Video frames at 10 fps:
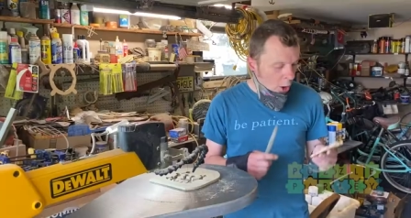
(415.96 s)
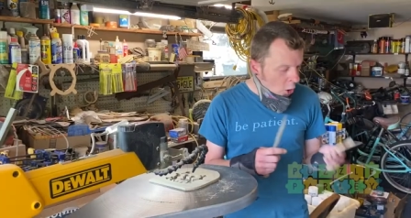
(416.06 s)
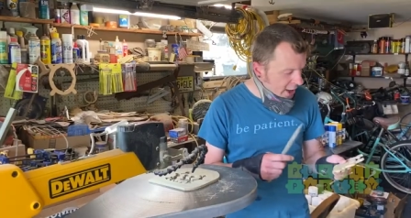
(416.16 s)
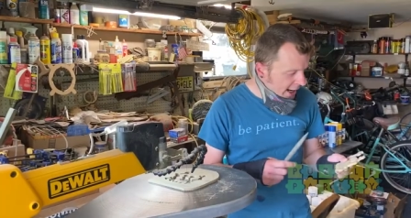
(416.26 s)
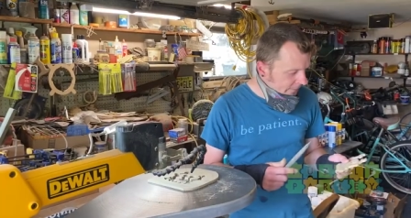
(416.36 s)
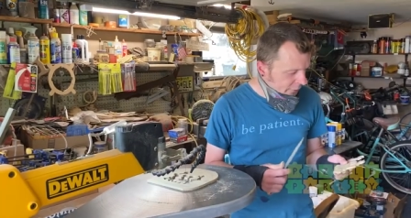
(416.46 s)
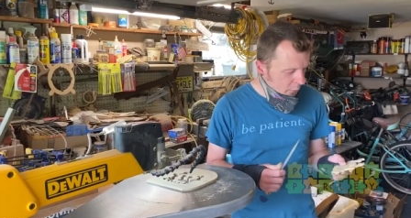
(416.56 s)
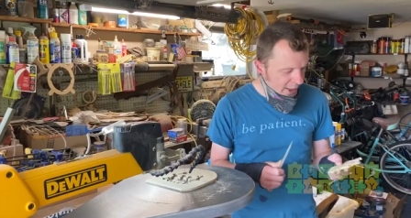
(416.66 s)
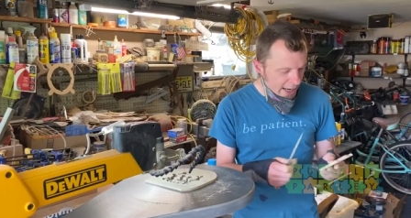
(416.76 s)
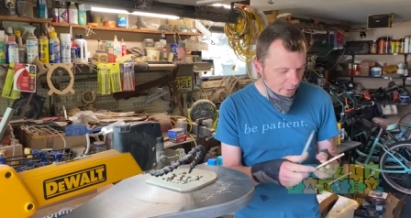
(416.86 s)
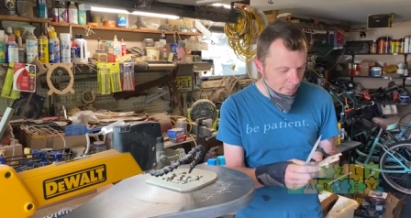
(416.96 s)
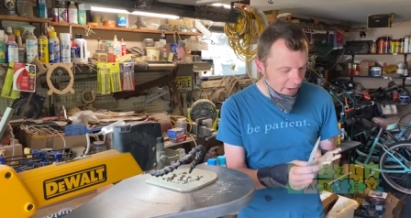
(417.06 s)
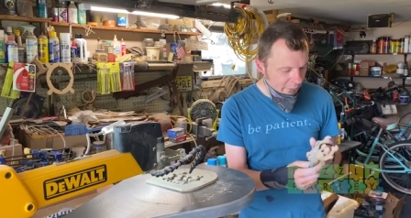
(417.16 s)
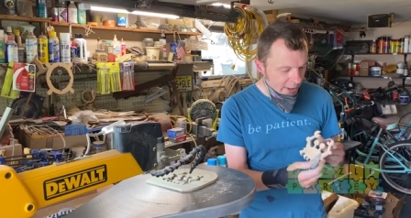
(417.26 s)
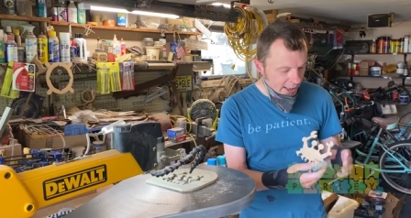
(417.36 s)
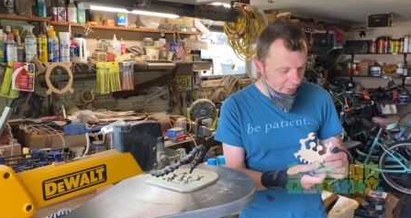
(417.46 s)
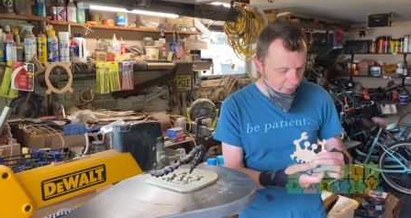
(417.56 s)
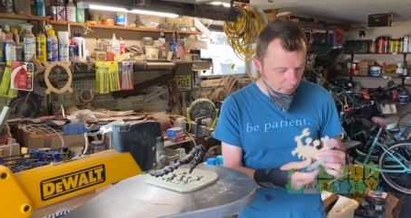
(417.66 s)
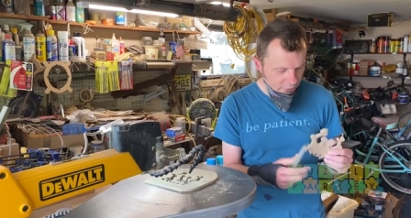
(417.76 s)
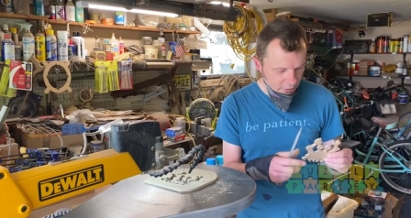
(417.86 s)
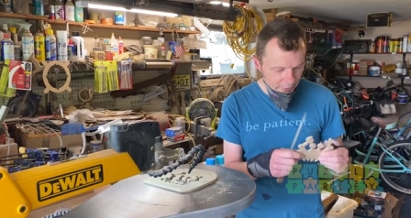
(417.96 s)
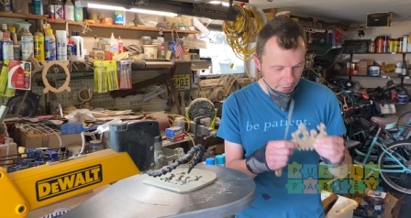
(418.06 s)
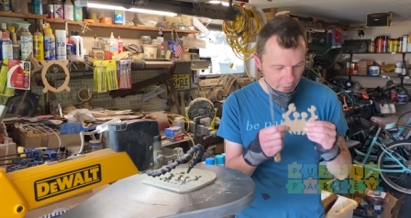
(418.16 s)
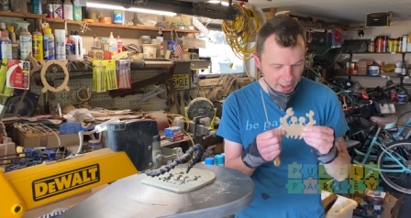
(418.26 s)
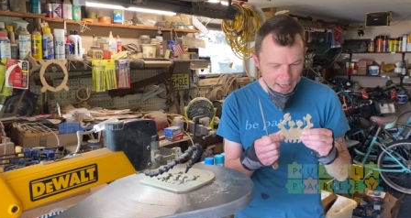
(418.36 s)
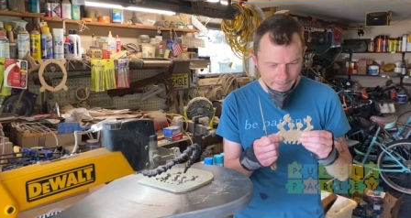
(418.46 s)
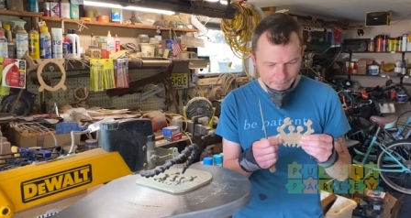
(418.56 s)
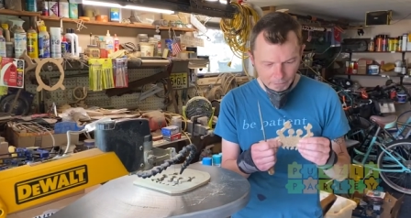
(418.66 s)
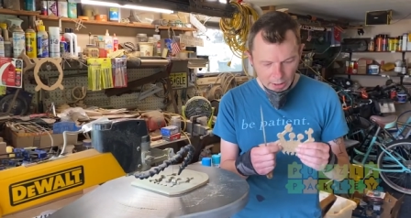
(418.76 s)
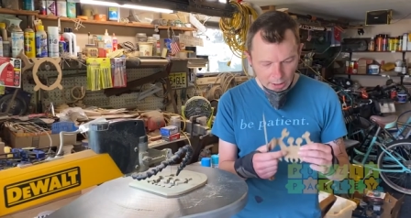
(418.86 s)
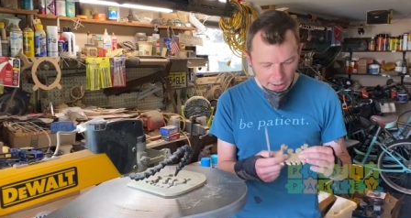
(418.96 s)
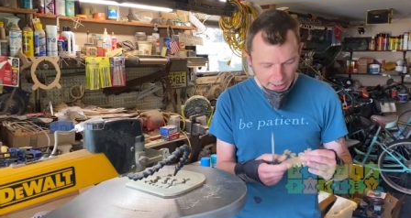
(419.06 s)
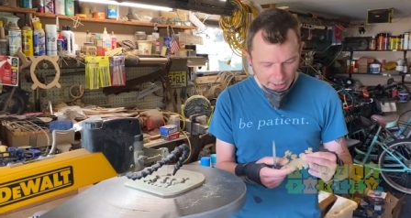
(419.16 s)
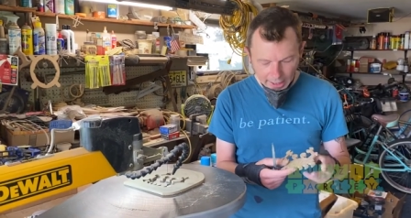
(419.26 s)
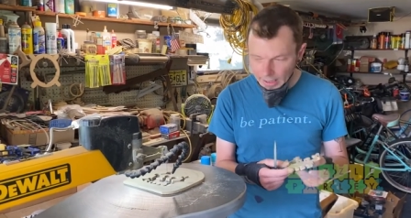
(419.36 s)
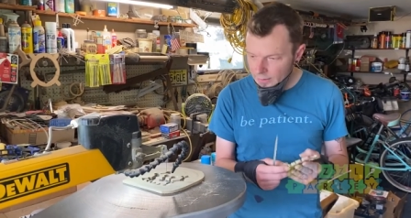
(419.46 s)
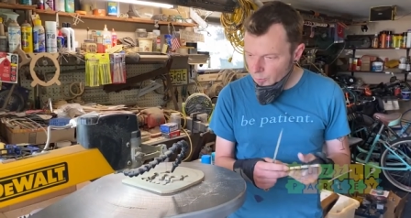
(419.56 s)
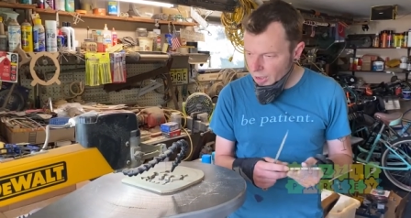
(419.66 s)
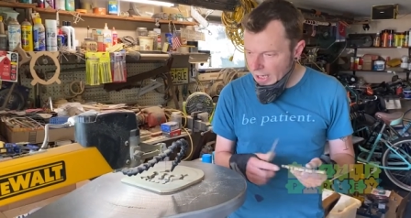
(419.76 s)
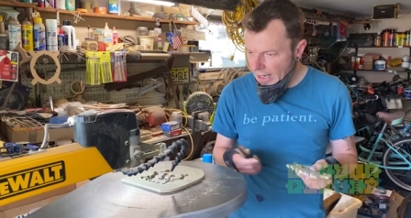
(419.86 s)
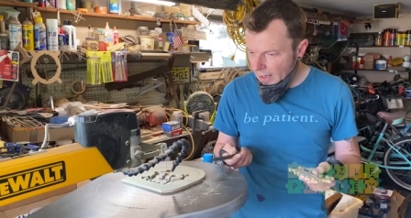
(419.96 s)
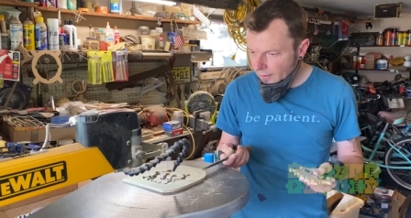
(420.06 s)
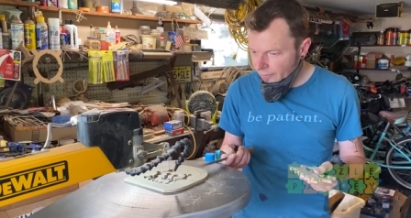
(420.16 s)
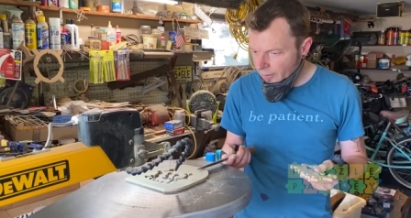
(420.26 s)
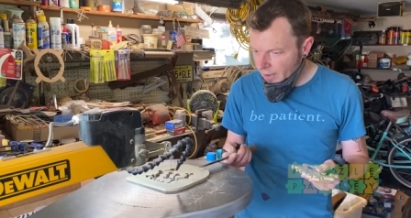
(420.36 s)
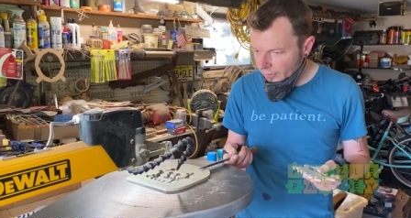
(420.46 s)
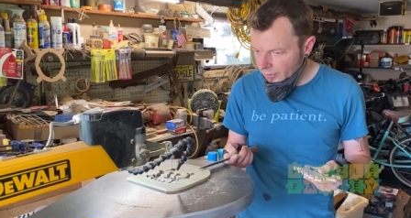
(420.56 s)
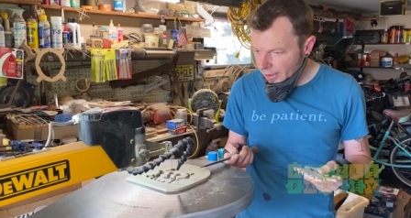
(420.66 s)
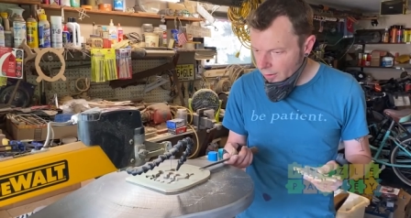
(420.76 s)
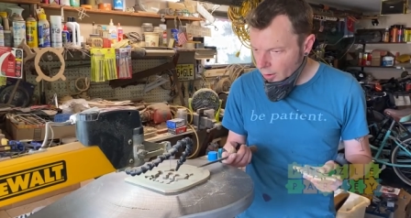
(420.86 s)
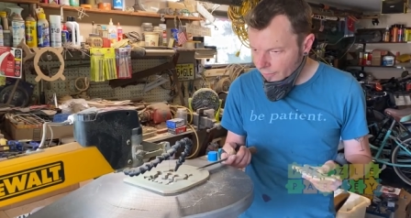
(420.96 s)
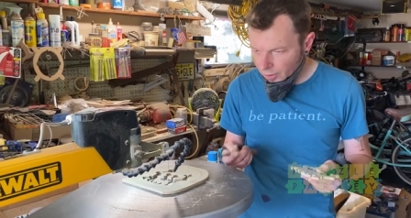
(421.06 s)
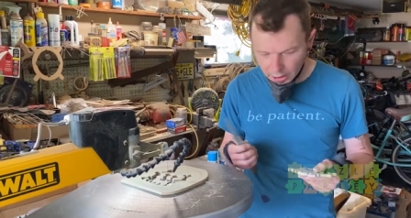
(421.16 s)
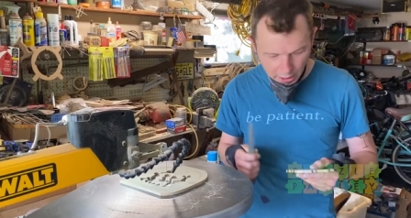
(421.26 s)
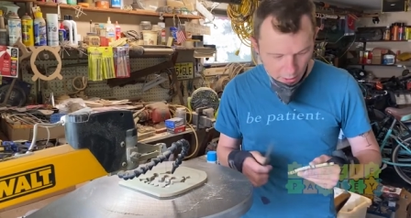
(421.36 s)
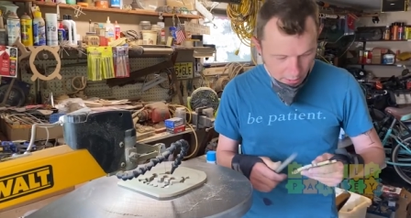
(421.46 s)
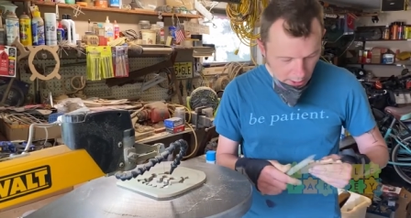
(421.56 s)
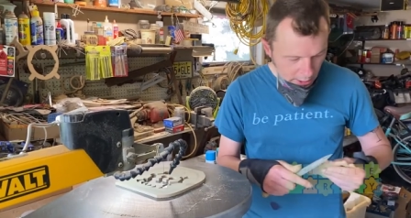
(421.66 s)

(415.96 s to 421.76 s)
Okay, so we have our piece mass, which is the crab, and we have the base layer over here.